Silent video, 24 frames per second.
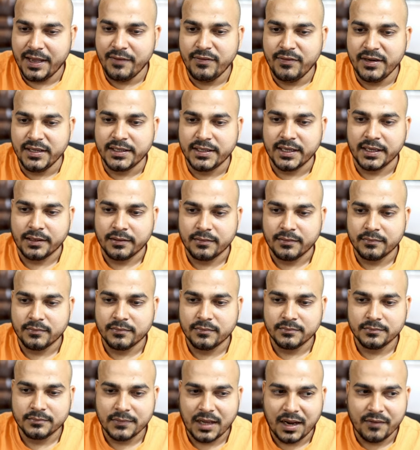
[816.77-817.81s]
Everything
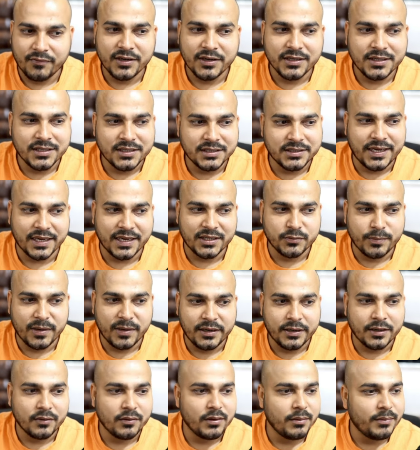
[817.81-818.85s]
after this text
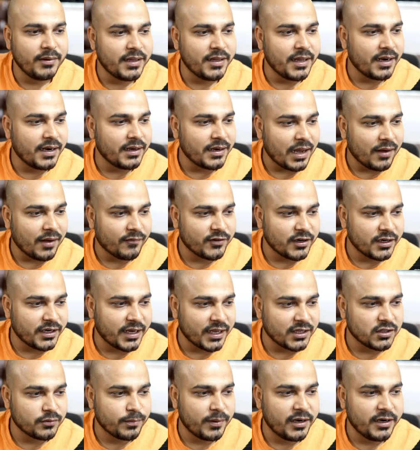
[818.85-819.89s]
splitter will be that after
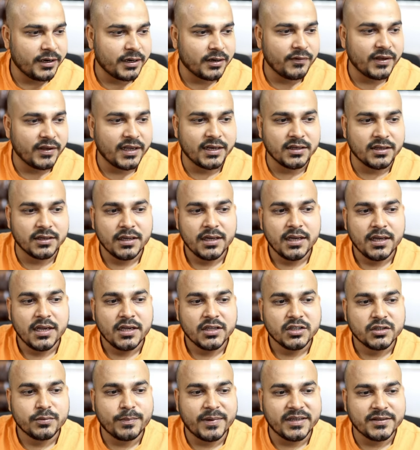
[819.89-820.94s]
text splitter we can
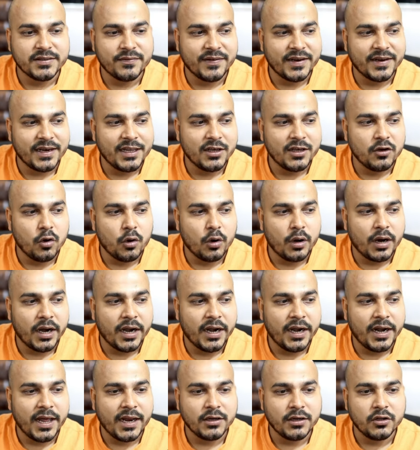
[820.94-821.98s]
specifically go
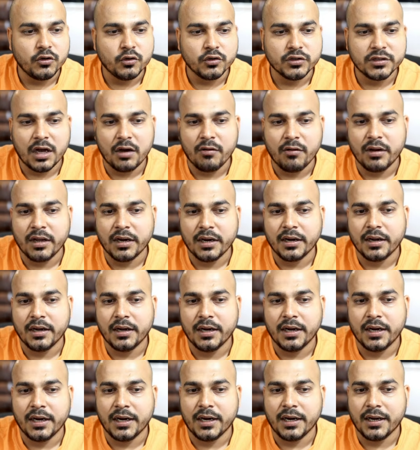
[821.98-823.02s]
ahead and use our
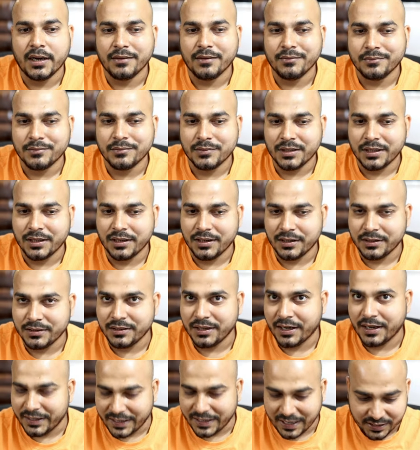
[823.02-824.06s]
uh, uh,
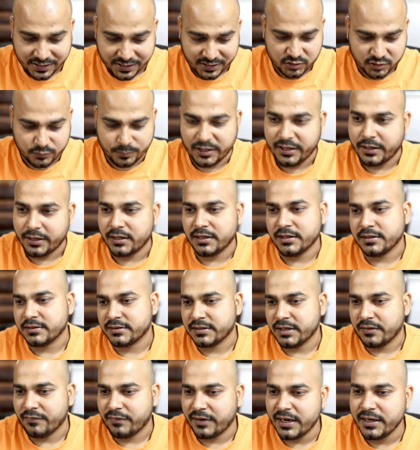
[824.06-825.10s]
the entire text splitter
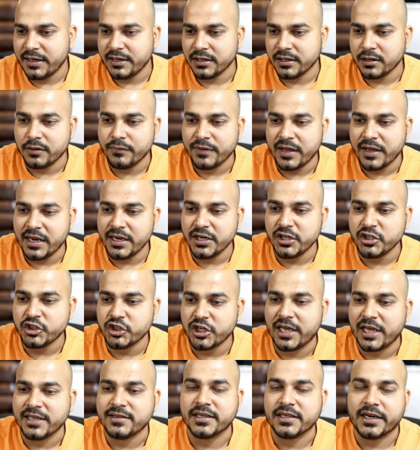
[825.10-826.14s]
itself right here we are
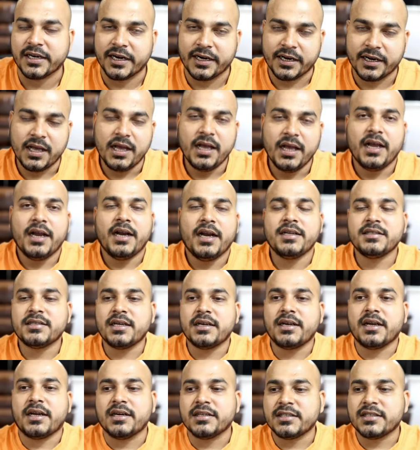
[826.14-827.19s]
initializing it it is
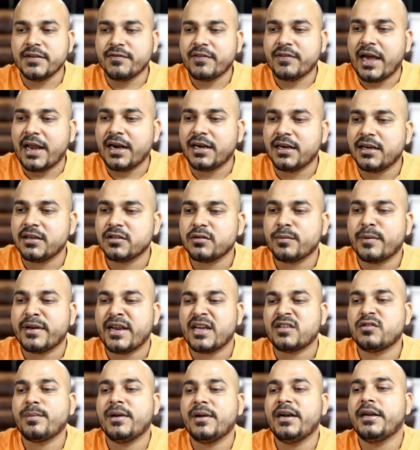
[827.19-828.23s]
a recursive character
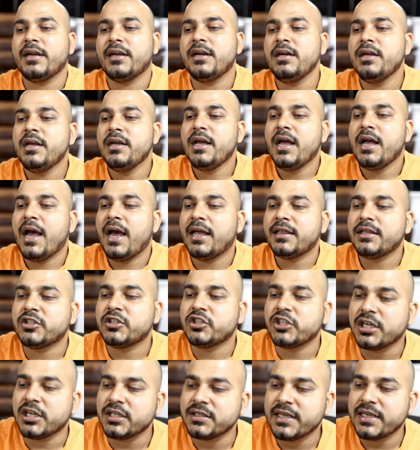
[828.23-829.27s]
text splitter and the
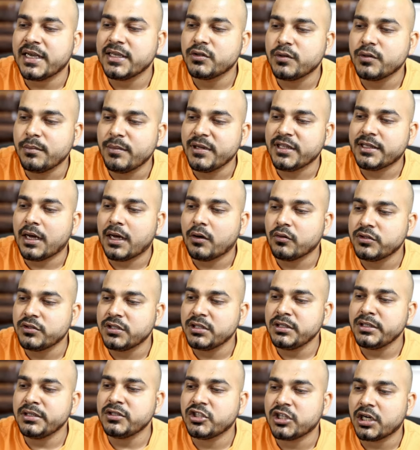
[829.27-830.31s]
chunk size will be
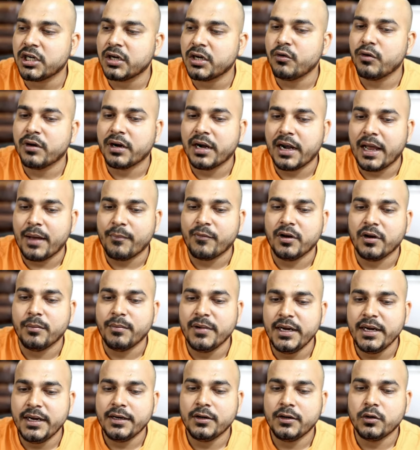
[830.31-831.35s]
1000 chunk overlap will
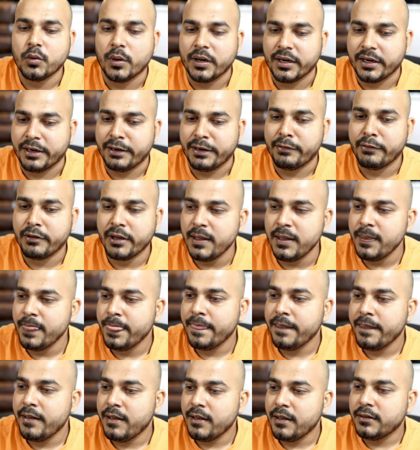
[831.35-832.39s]
be 200 okay
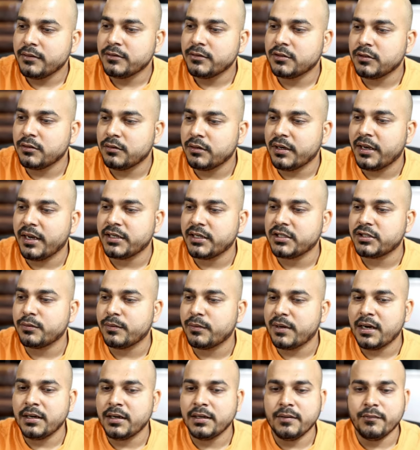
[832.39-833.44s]
so next
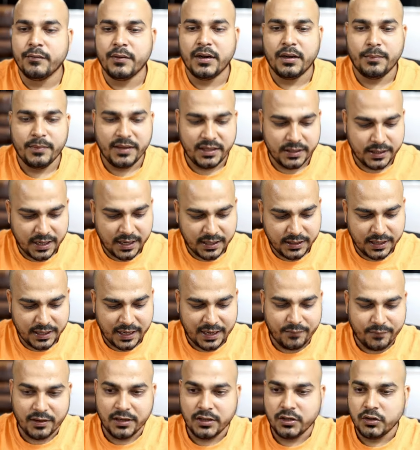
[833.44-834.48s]
one will be that
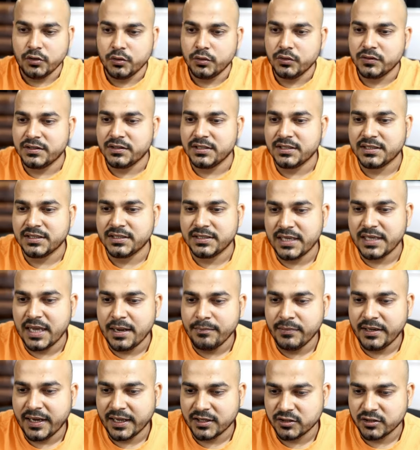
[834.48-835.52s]
I will use the
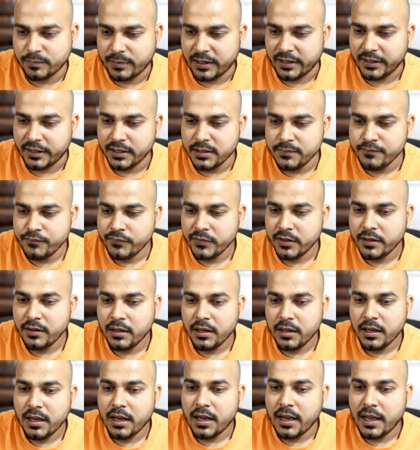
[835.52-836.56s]
same text splitter
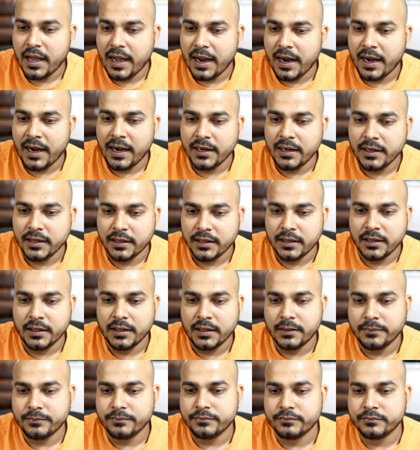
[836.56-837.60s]
and
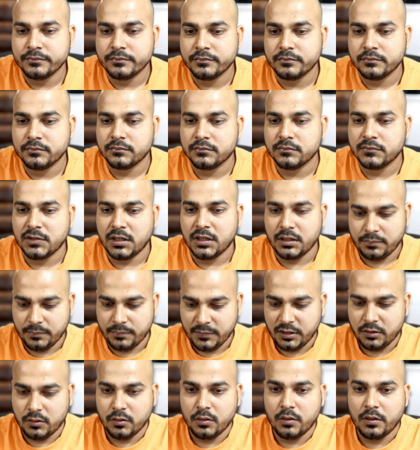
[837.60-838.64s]
uh, let
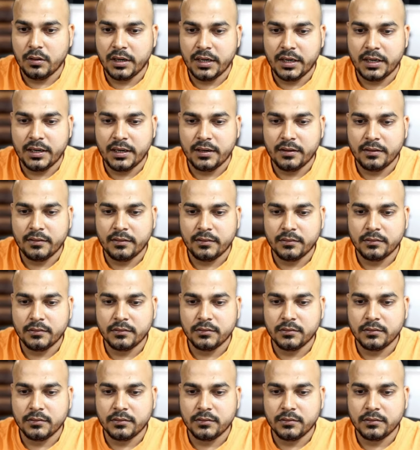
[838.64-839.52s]
me go ahead and